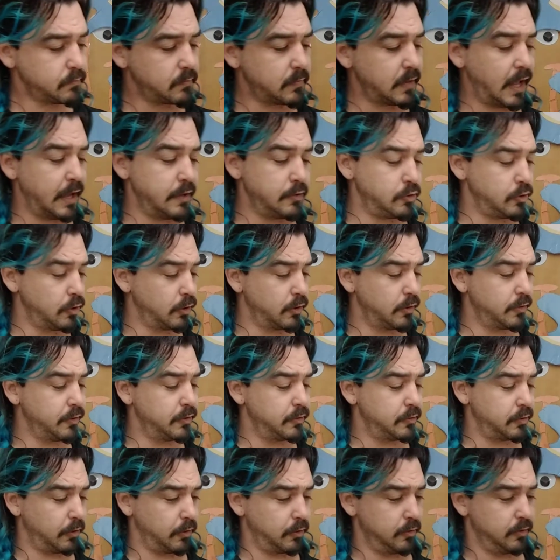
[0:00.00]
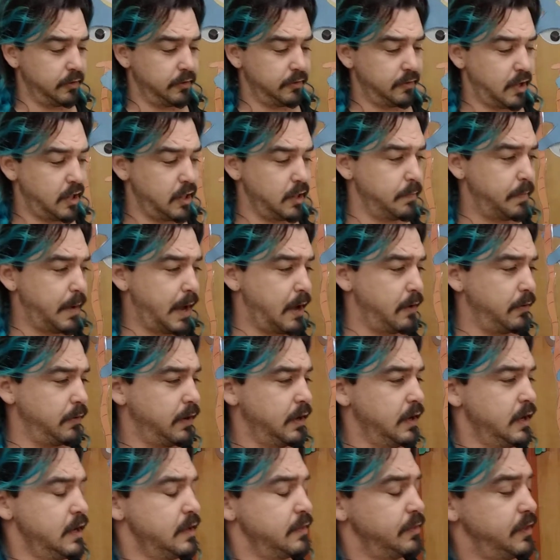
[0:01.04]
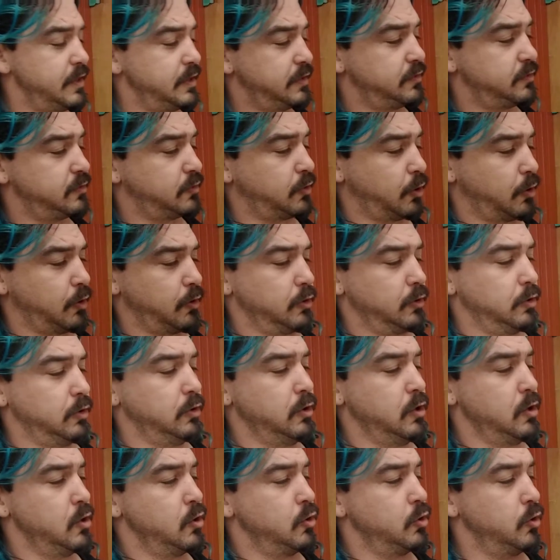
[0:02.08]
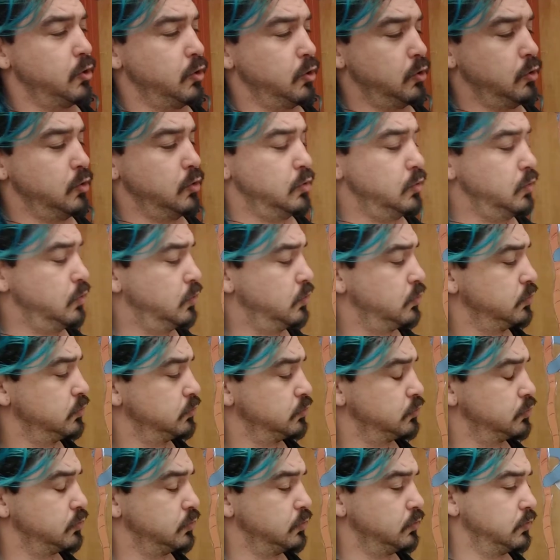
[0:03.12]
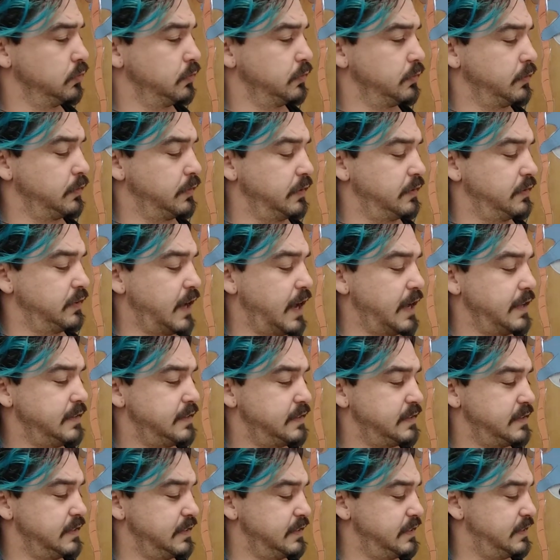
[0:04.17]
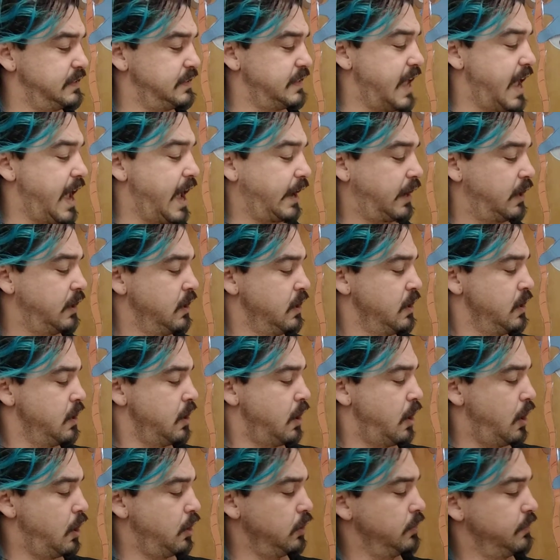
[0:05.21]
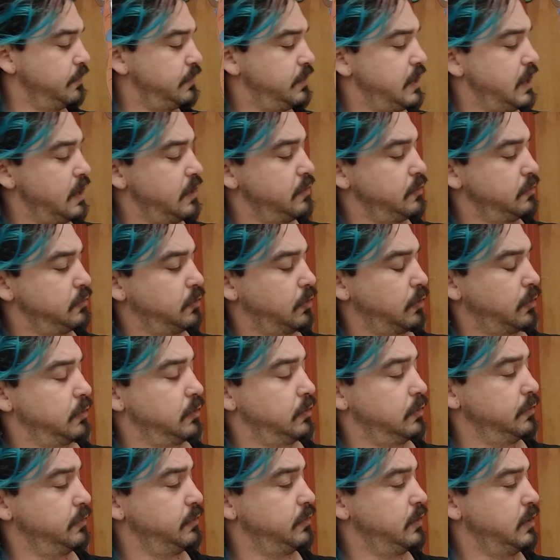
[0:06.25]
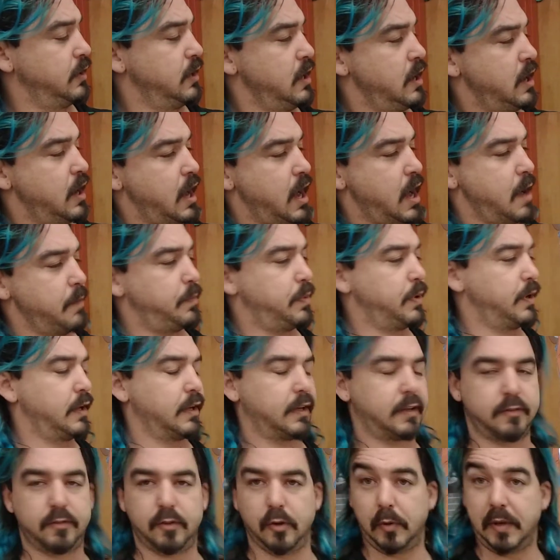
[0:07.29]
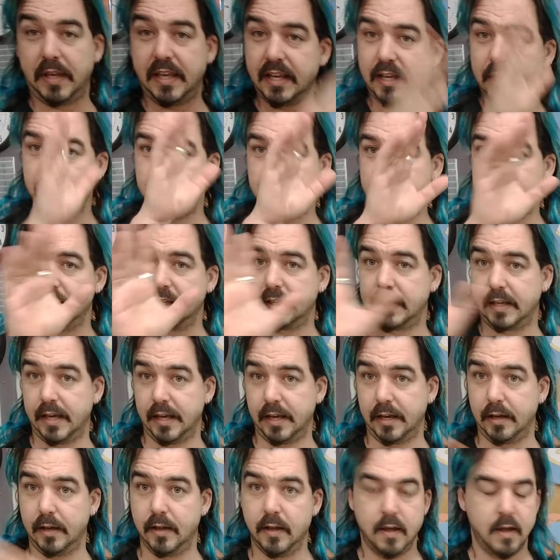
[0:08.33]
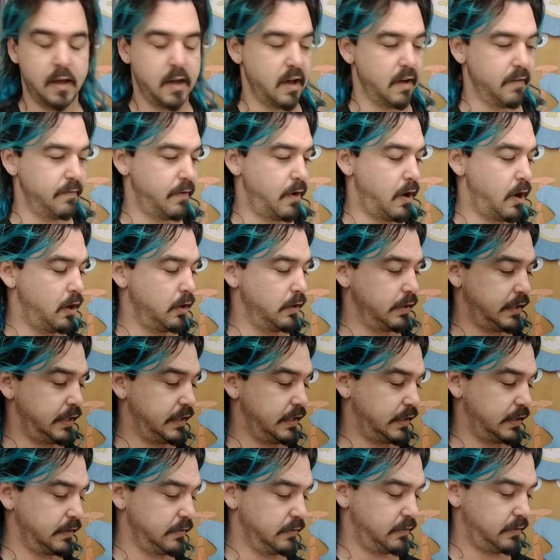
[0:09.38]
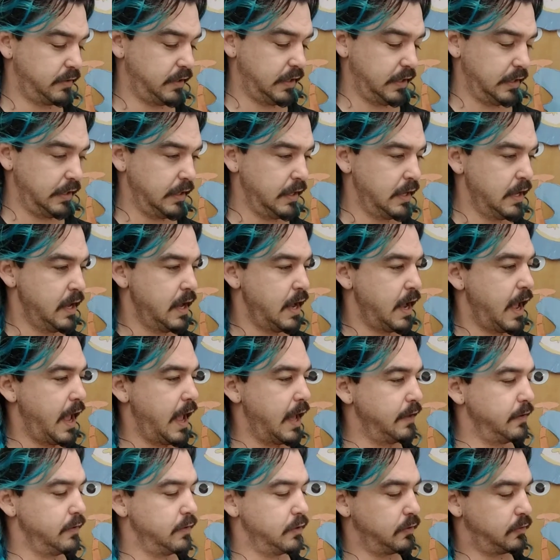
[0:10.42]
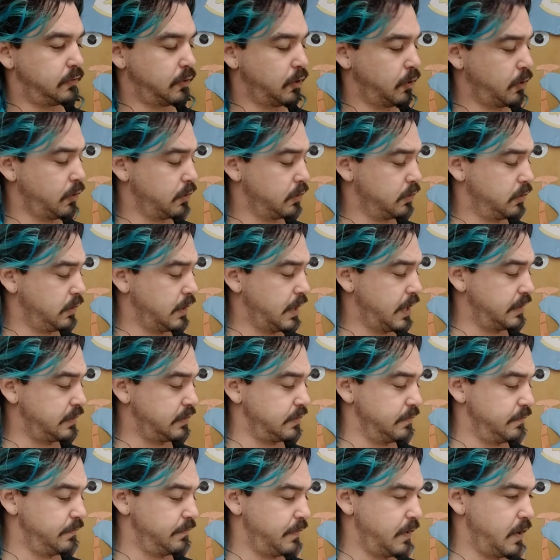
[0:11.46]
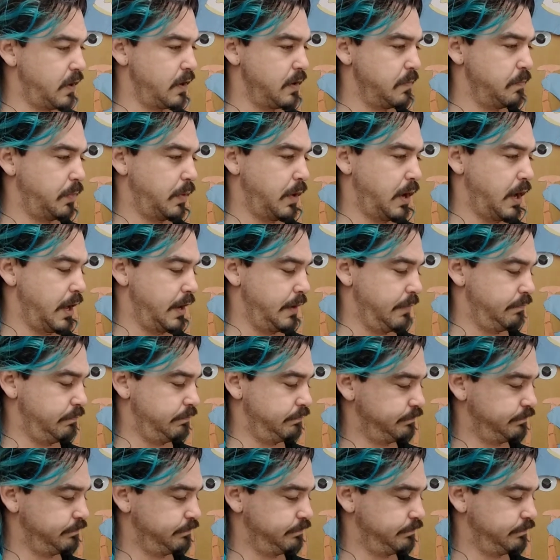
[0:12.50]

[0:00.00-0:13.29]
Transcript: Yertle the Turtle is all about this turtle who decides to stack all of the other turtles up so he can be the king of all he can see. And the turtle at the very bottom